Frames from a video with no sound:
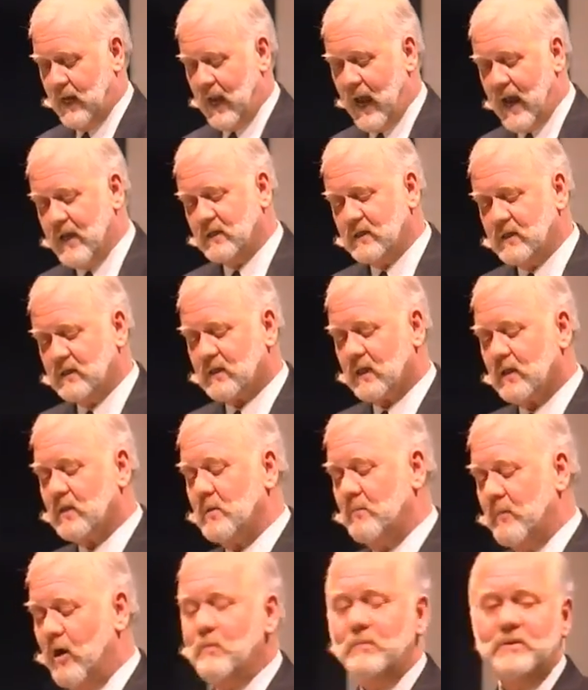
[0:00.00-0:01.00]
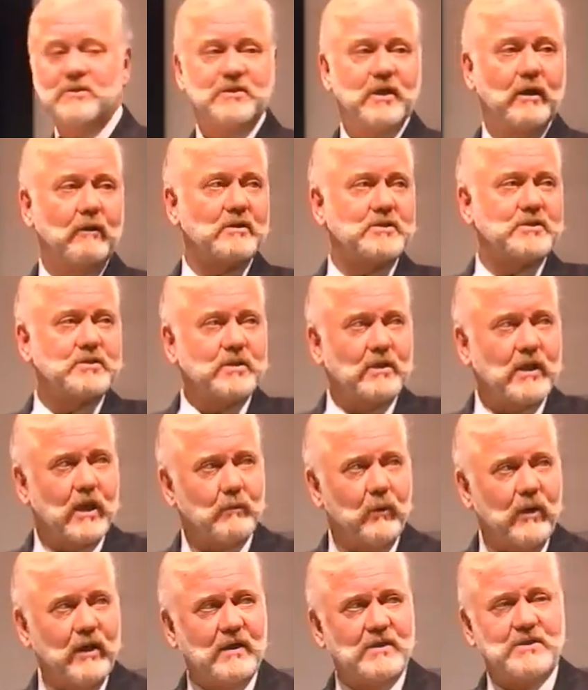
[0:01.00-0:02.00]
And the Melbourne Terrace
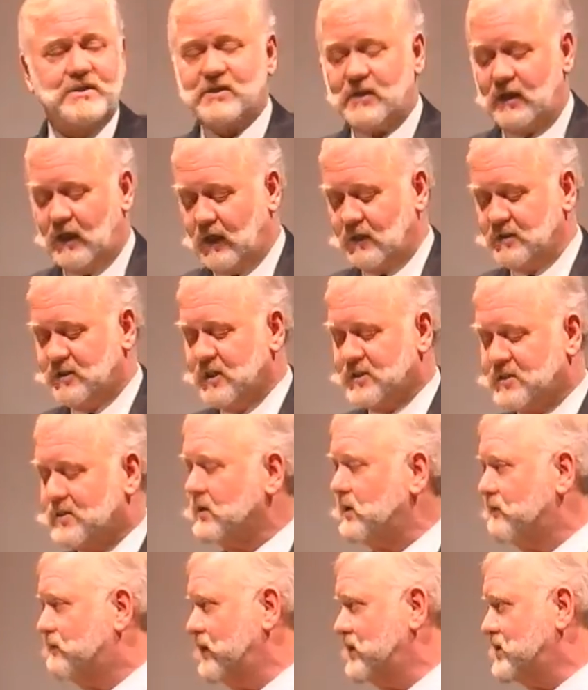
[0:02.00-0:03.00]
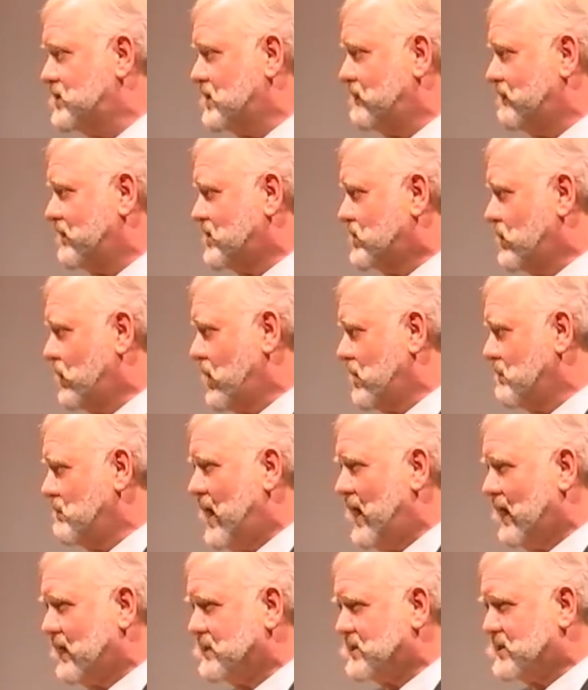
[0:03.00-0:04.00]
that we can see just on the fringe of the Victorian
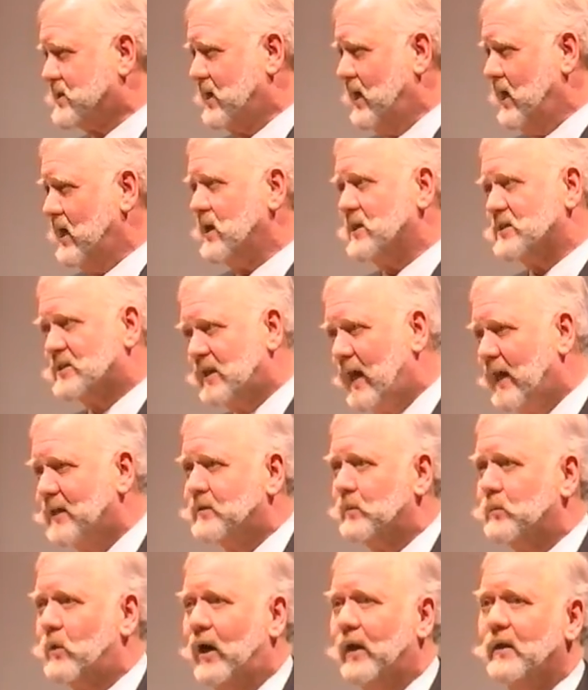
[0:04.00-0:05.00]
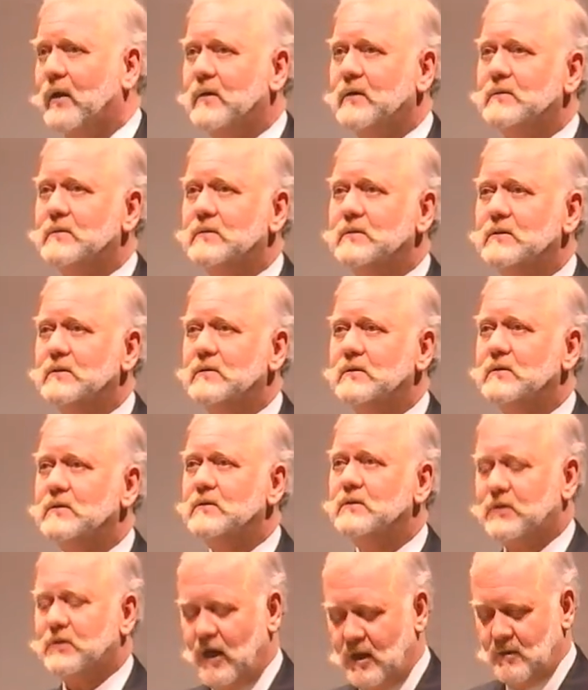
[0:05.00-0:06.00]
markets, his later one.
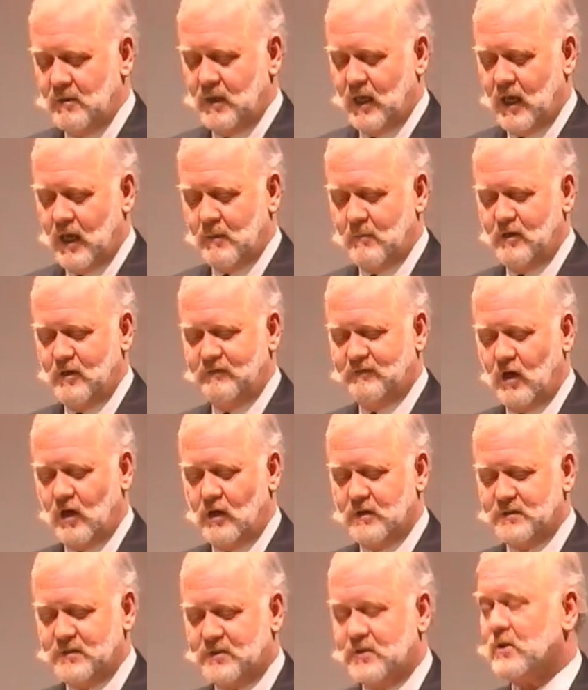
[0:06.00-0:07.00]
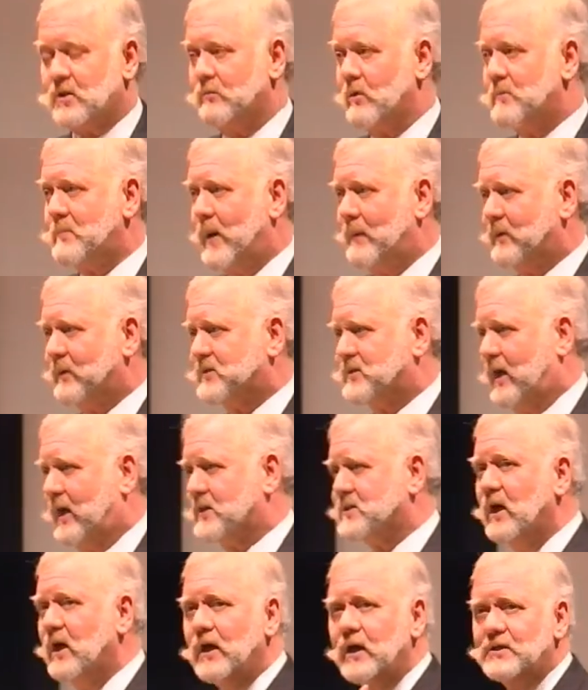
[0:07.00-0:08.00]
Then he moved on to the Republic
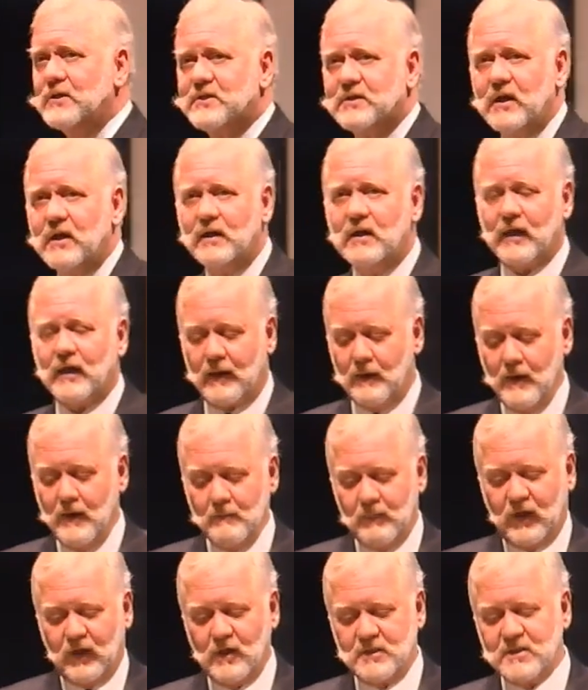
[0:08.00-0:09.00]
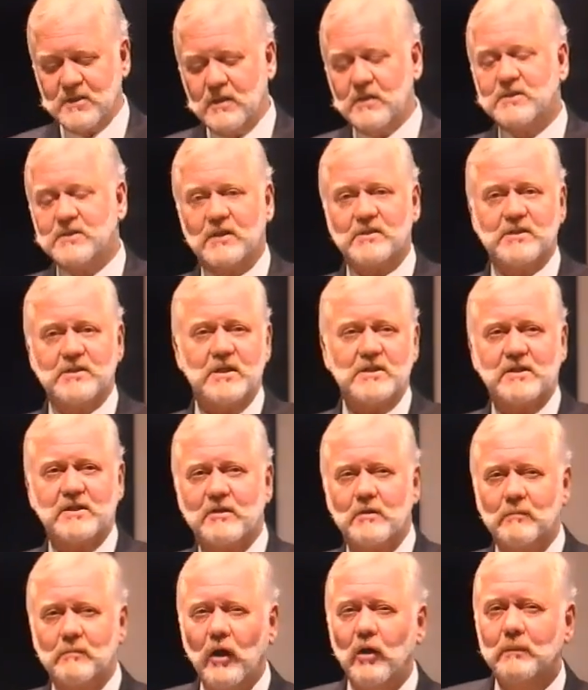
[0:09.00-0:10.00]
Towers. Incidentally, because of the success
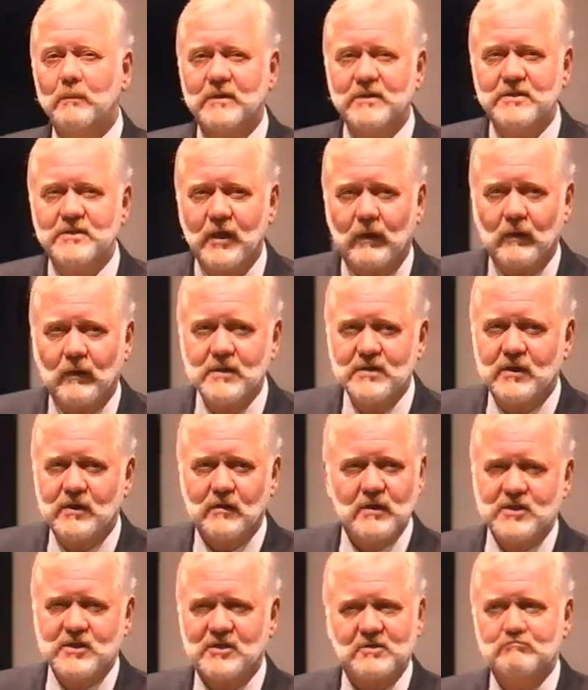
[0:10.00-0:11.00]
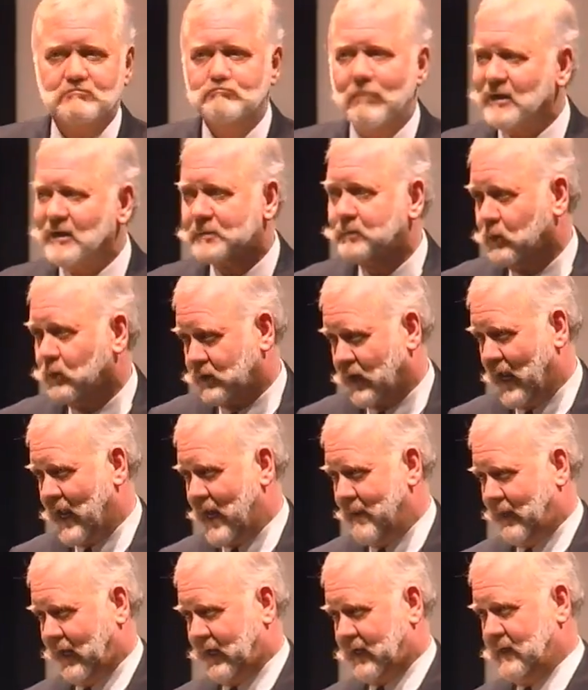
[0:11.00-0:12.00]
of the Melbourne Terrace, and this is much more
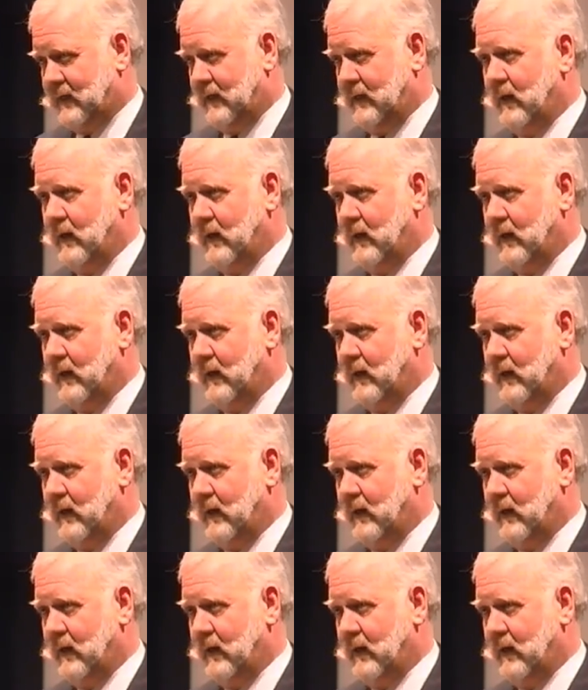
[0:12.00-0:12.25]
dynamic,